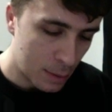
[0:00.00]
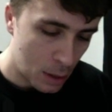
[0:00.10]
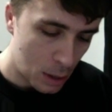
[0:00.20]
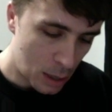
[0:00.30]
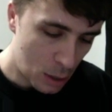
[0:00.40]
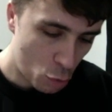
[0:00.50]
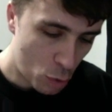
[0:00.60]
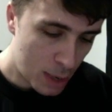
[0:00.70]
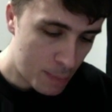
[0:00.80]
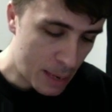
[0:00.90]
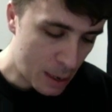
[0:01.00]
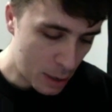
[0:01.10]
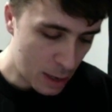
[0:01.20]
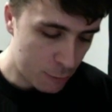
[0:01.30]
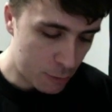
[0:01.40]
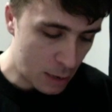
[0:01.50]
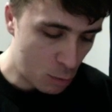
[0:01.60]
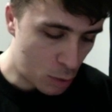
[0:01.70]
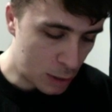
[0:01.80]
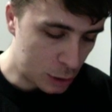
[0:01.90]
what about if I
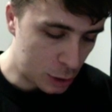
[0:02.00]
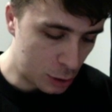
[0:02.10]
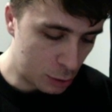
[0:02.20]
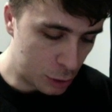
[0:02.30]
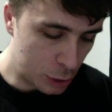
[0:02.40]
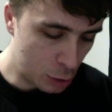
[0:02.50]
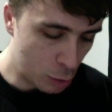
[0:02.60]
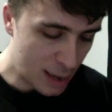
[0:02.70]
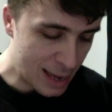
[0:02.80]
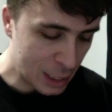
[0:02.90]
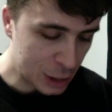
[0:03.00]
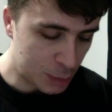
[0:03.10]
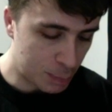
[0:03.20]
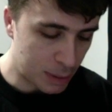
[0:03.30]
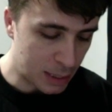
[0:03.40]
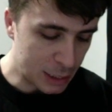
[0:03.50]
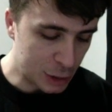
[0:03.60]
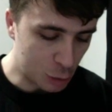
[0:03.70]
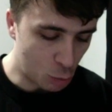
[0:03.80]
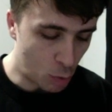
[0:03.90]
want to do x
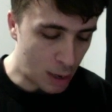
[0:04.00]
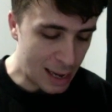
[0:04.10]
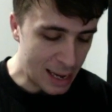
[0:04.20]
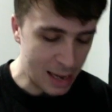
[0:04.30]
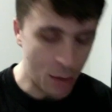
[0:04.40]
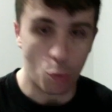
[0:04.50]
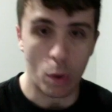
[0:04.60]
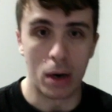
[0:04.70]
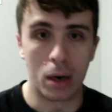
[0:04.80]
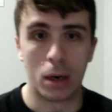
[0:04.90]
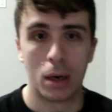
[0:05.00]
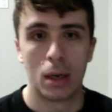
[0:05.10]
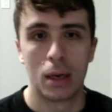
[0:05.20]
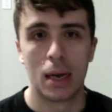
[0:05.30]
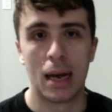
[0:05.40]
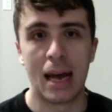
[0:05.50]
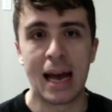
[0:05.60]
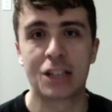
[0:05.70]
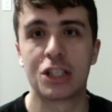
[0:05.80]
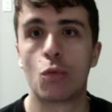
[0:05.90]
plus y, where
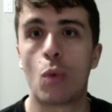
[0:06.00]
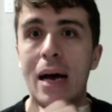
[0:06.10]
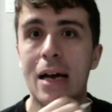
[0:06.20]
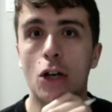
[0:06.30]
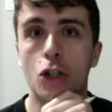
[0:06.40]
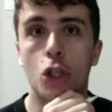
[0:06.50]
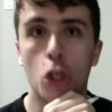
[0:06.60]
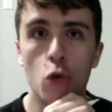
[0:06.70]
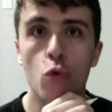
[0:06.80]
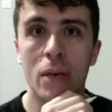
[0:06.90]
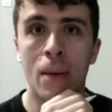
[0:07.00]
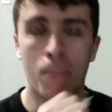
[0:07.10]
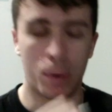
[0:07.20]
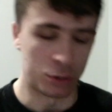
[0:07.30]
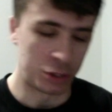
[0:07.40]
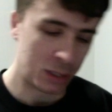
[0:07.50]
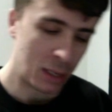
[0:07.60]
x and y are two numbers?